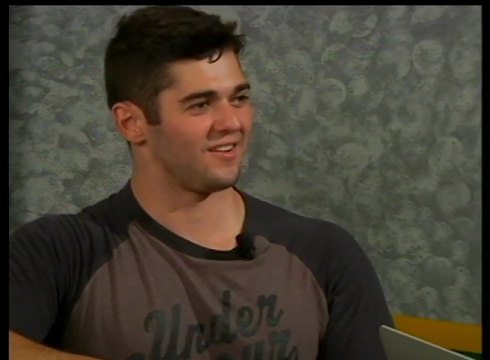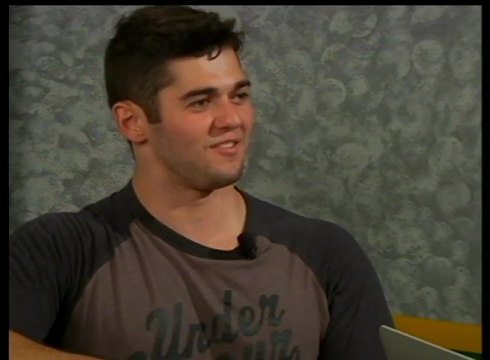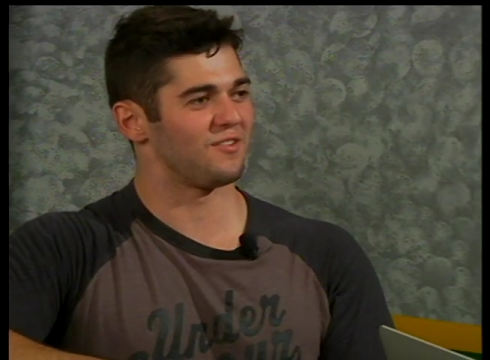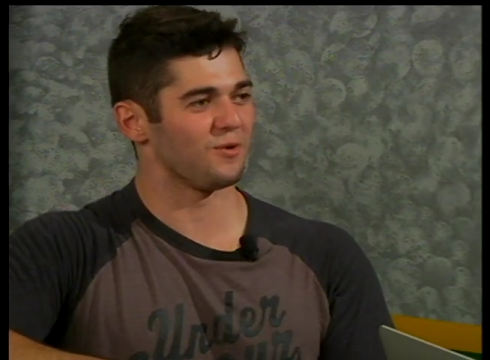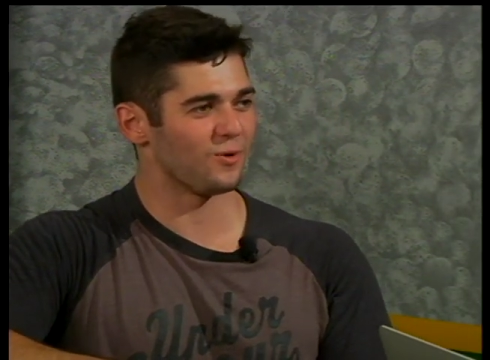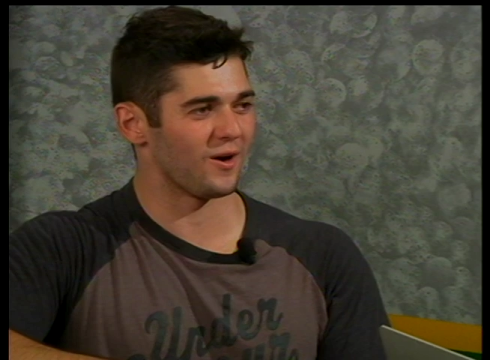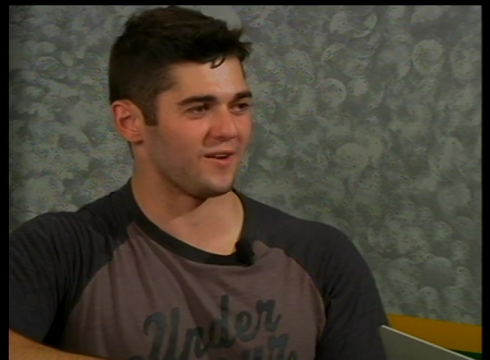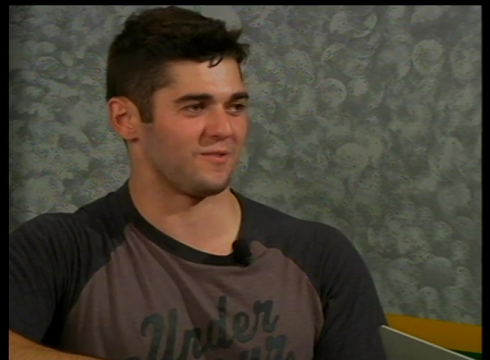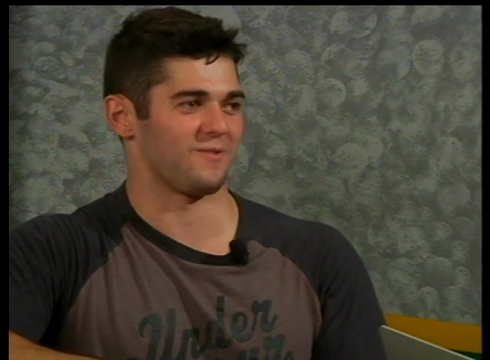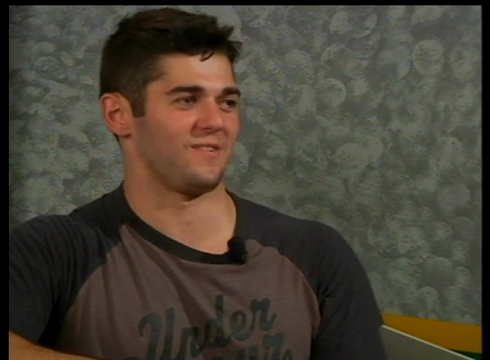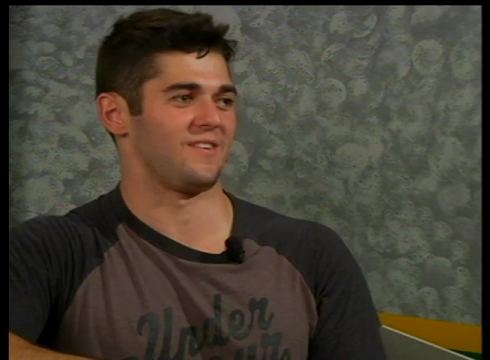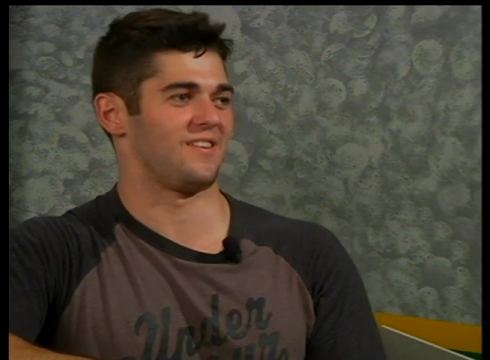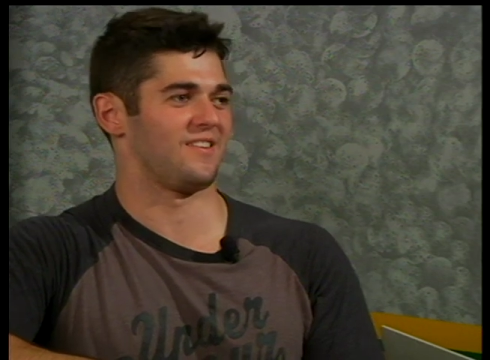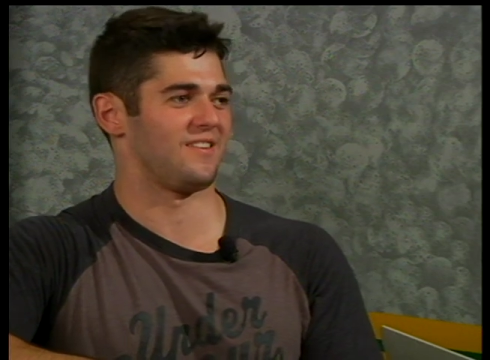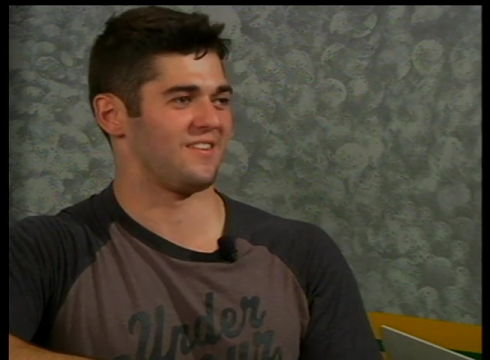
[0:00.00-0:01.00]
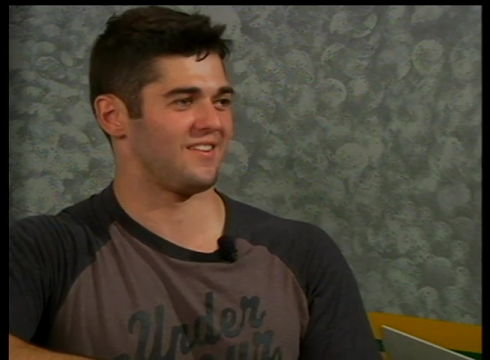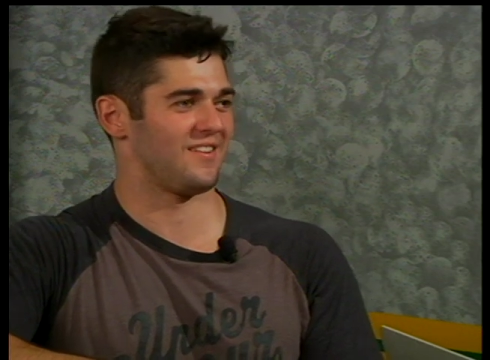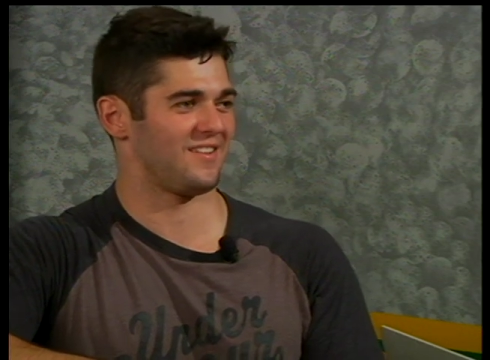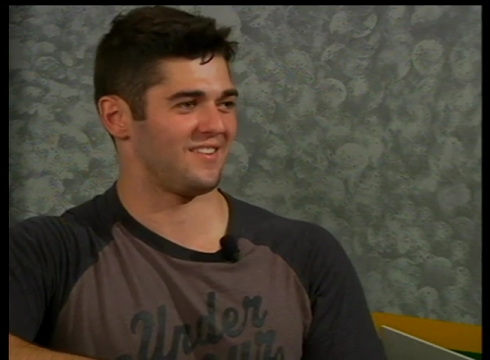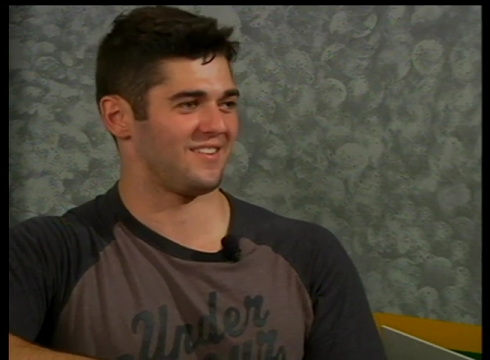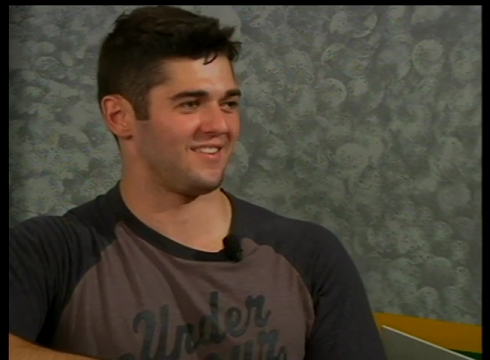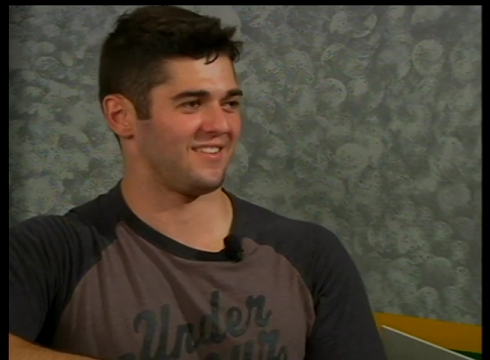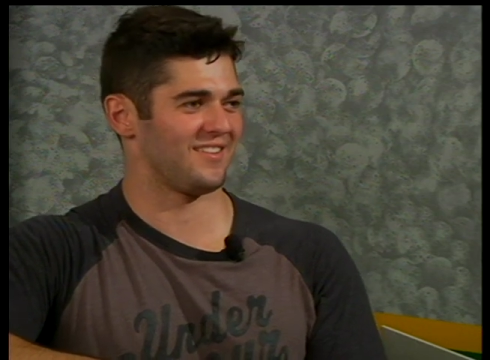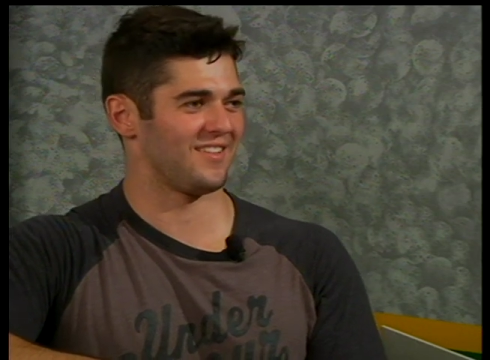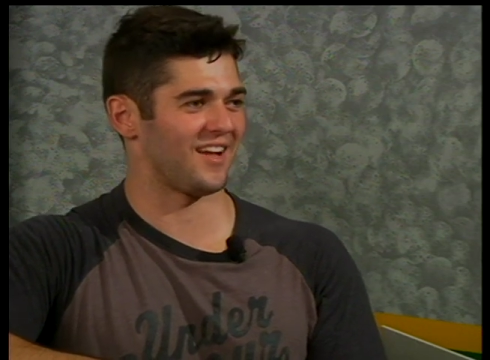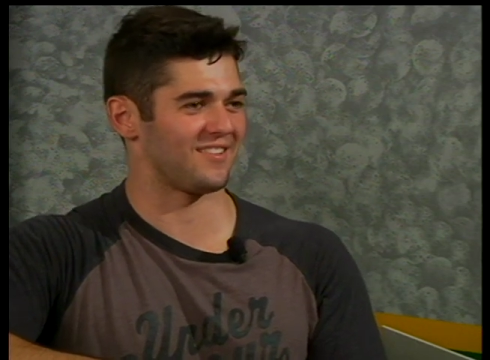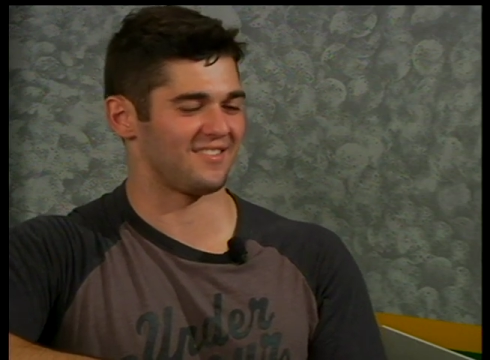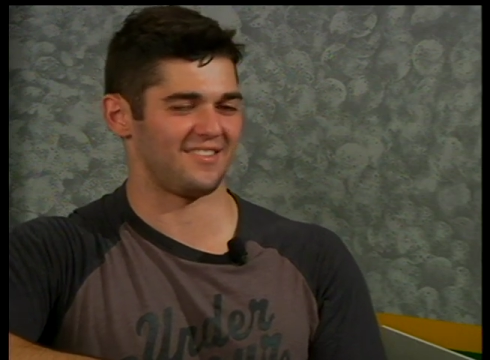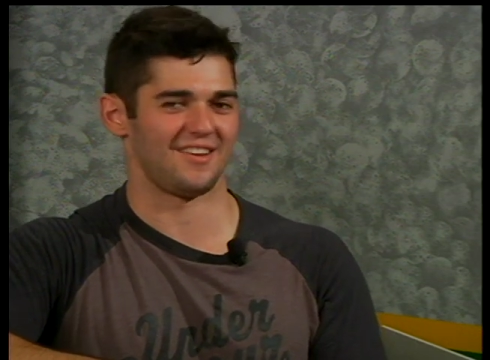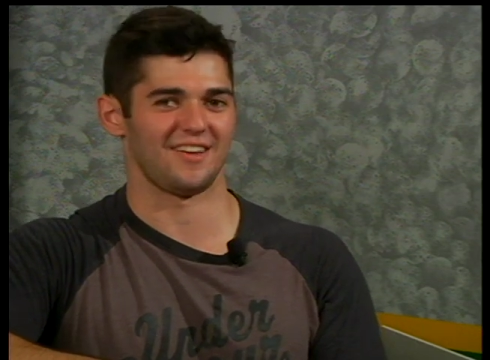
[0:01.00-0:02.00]
200.
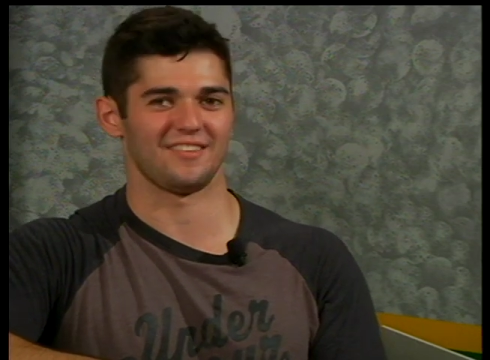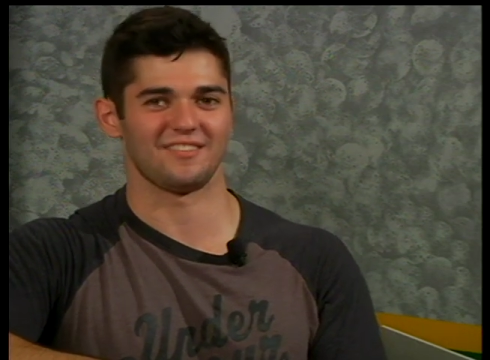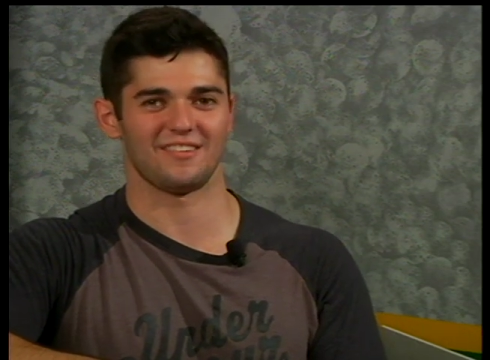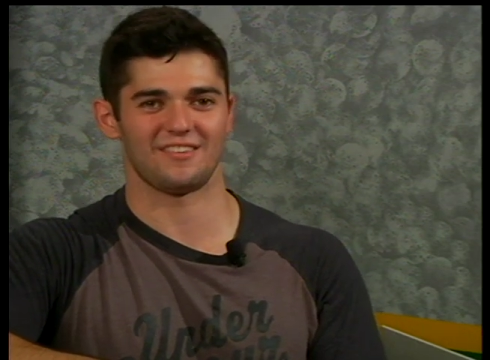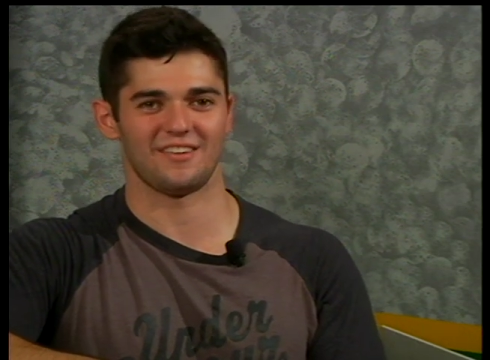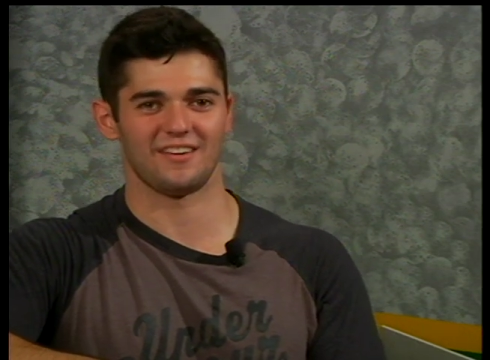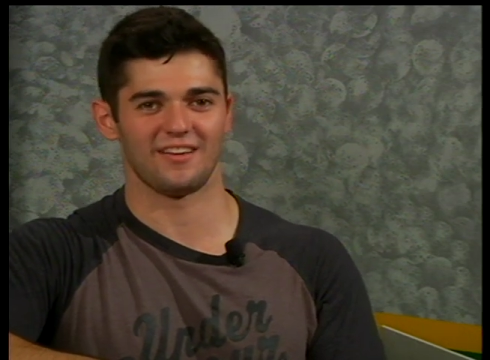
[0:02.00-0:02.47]
That's the answer.